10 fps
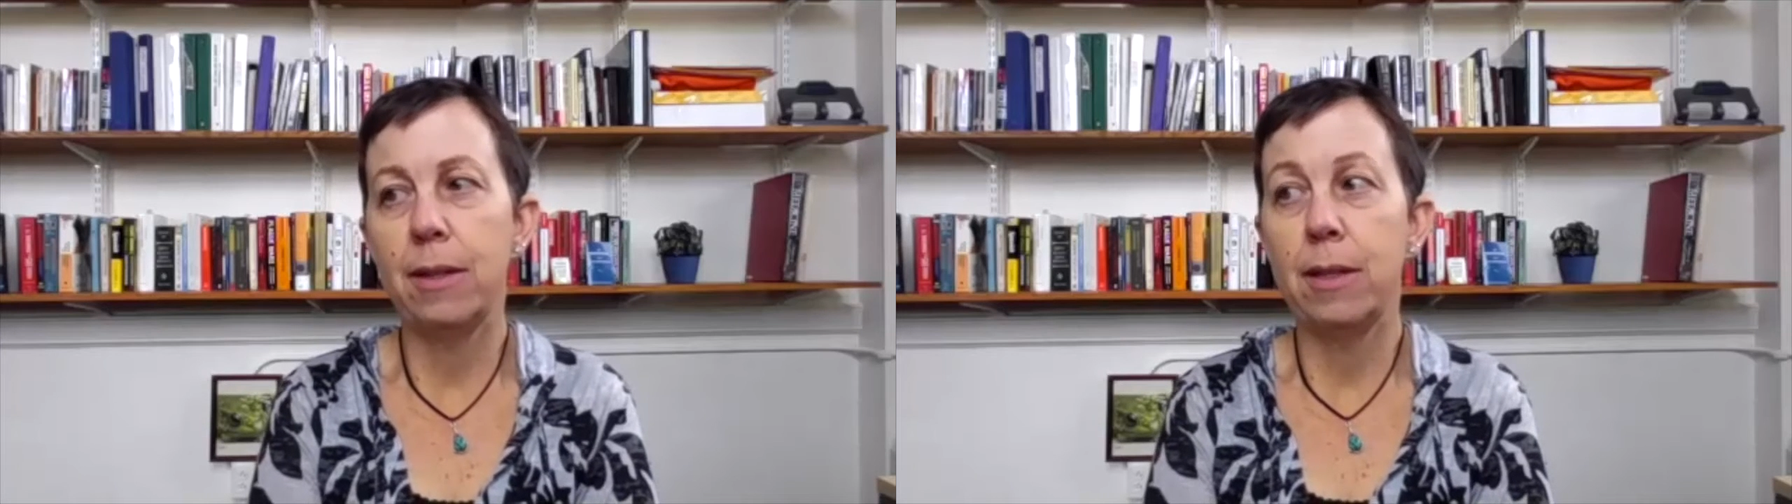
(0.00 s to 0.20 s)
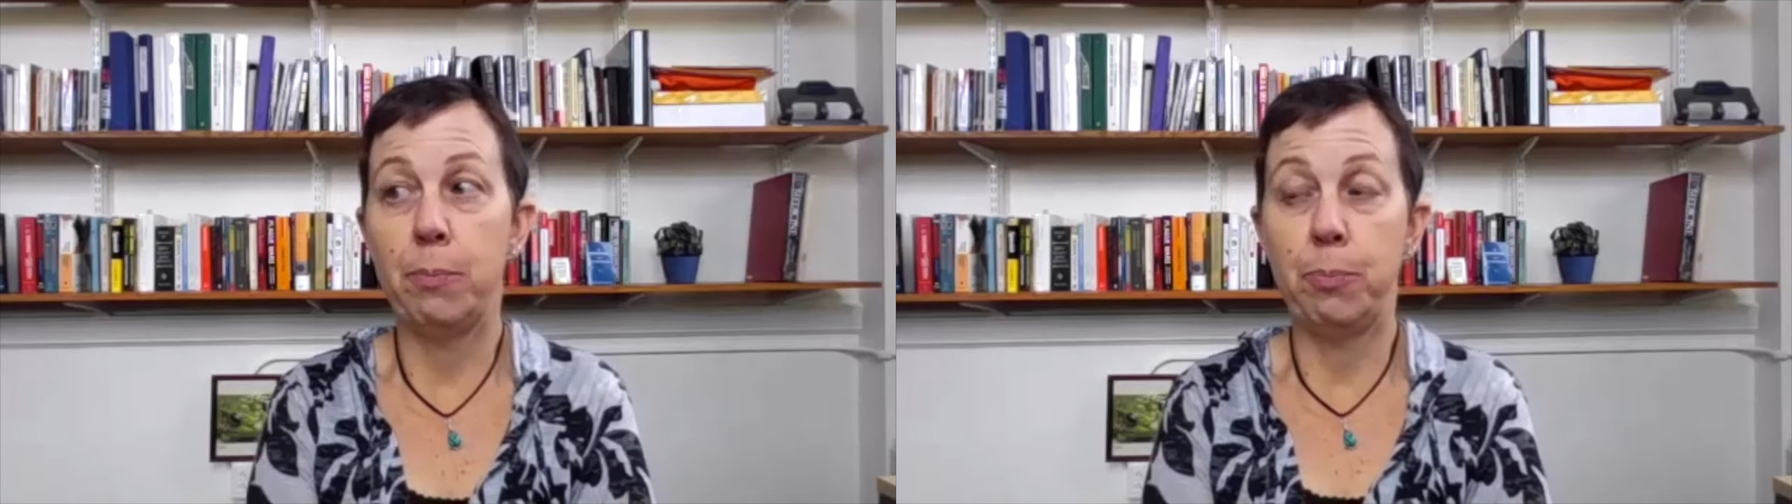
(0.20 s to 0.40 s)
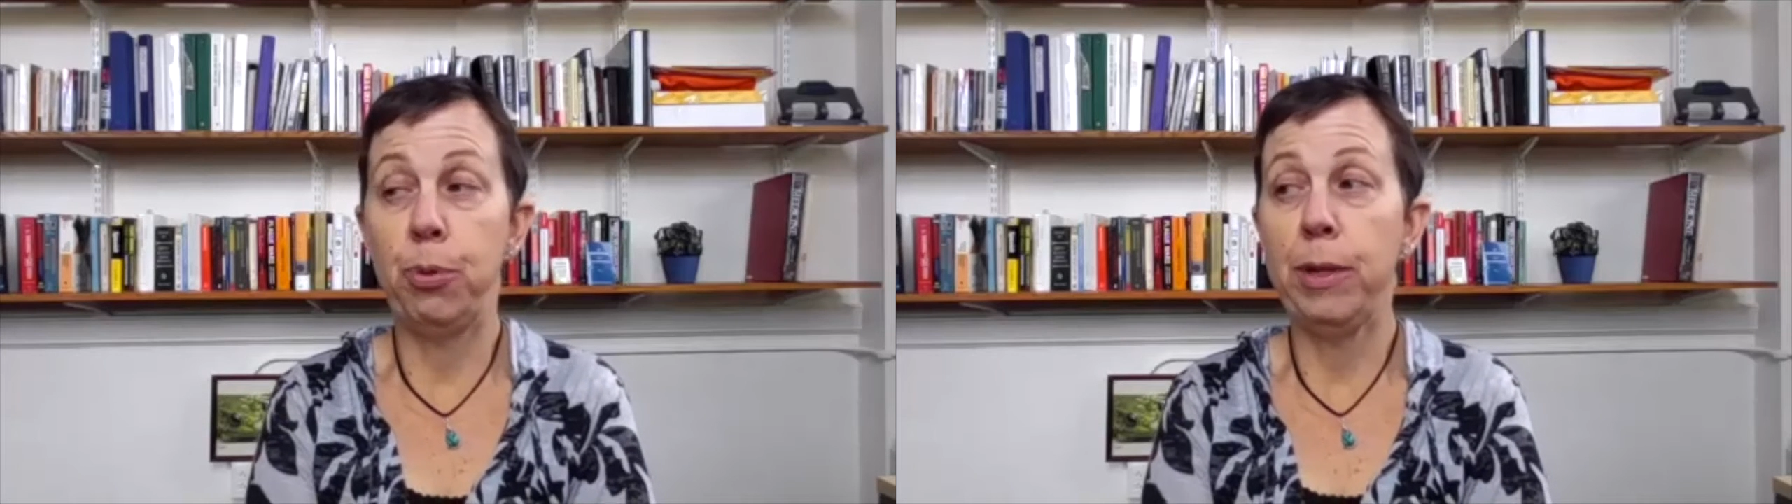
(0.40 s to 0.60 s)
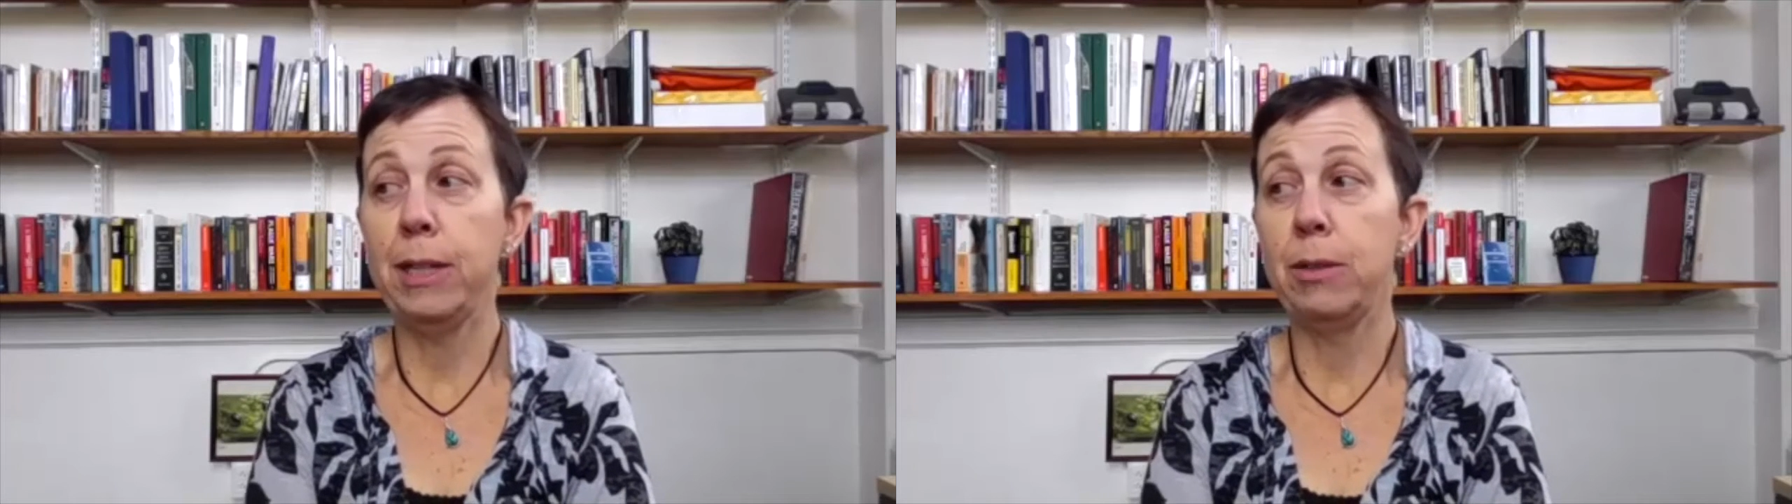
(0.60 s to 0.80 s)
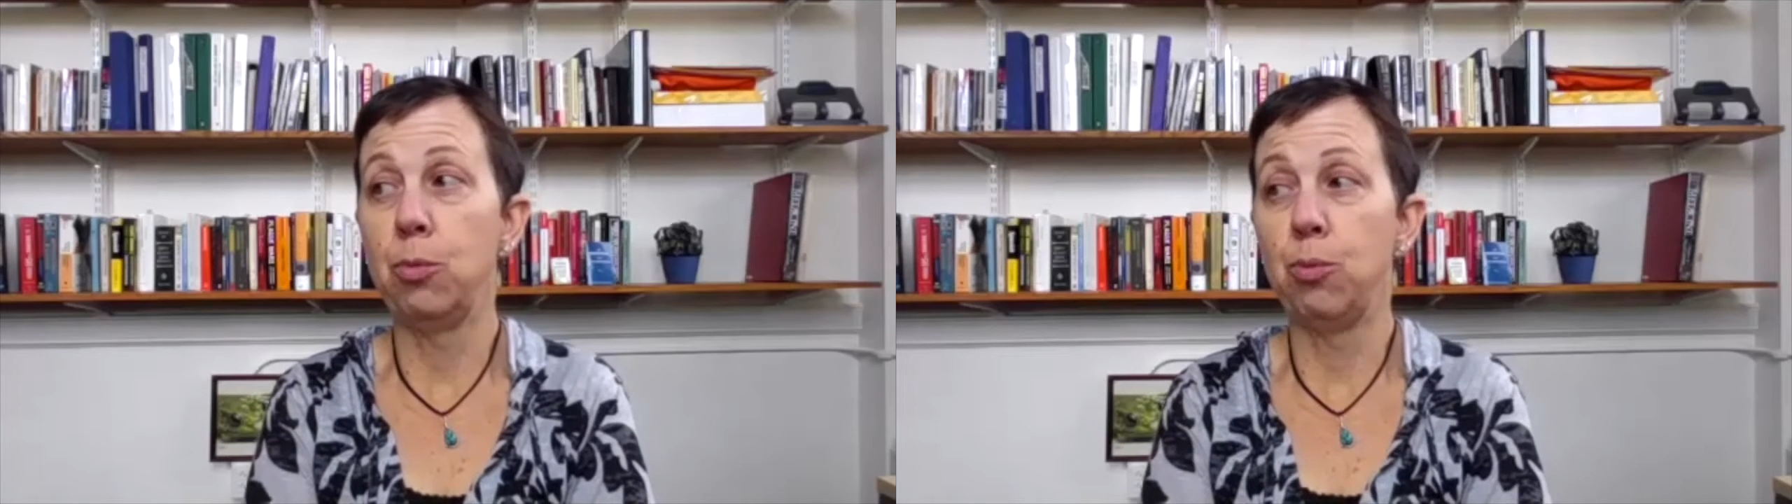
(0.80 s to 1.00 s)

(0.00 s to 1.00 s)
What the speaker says: a pretty